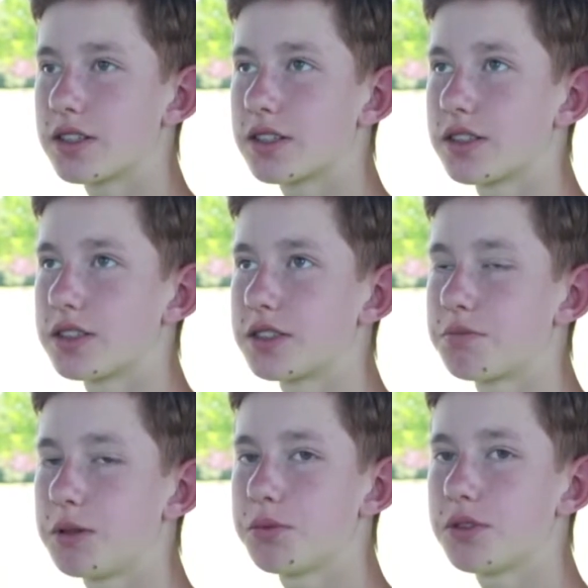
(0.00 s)
As
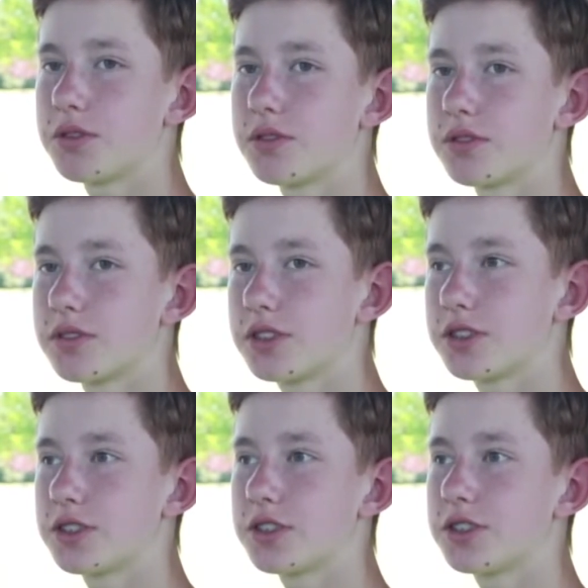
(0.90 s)
people,
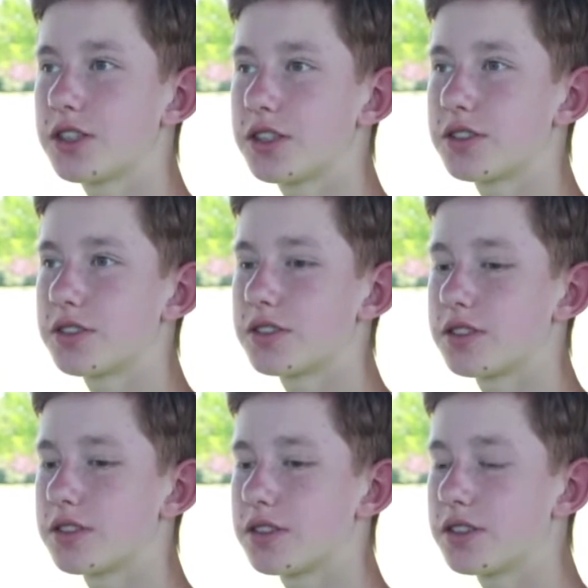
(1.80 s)
there's not
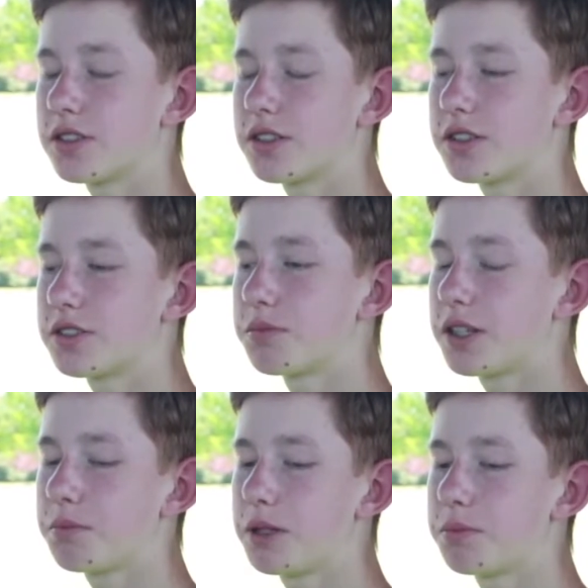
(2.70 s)
as
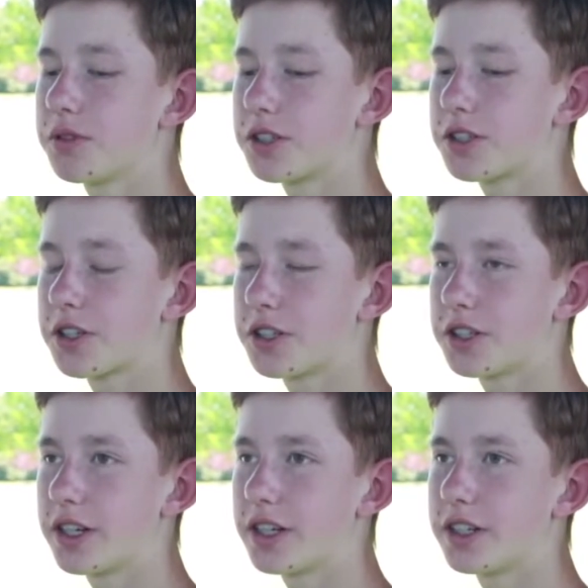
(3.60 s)
many people that are good
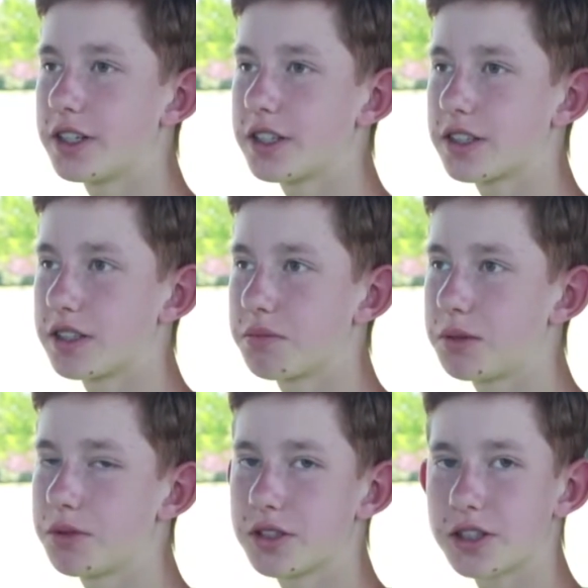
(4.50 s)
at editing than
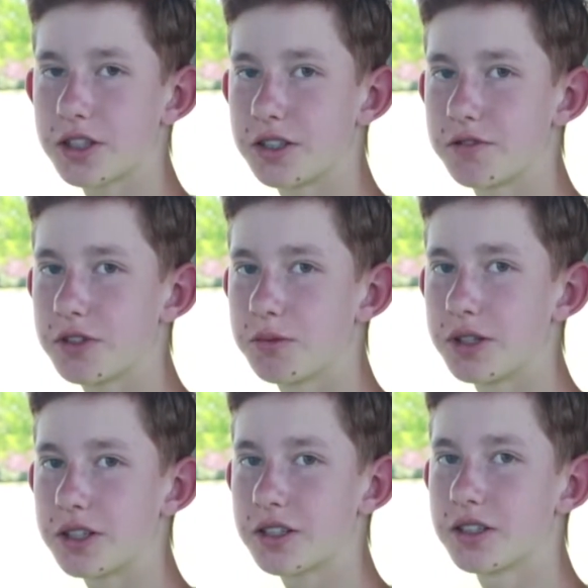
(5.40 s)
people that are good at
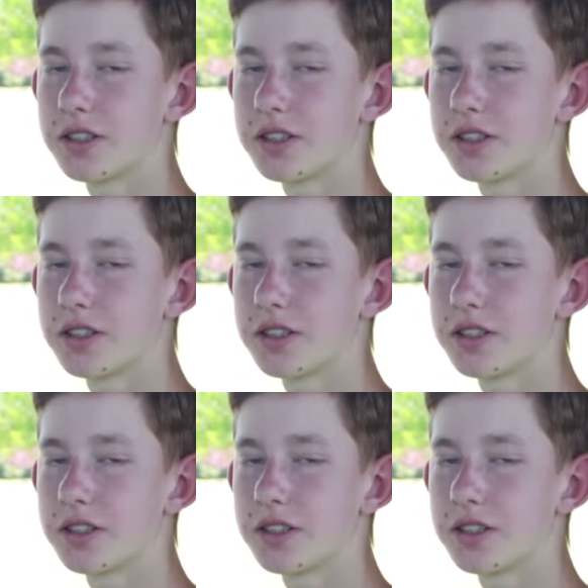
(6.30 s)
filming.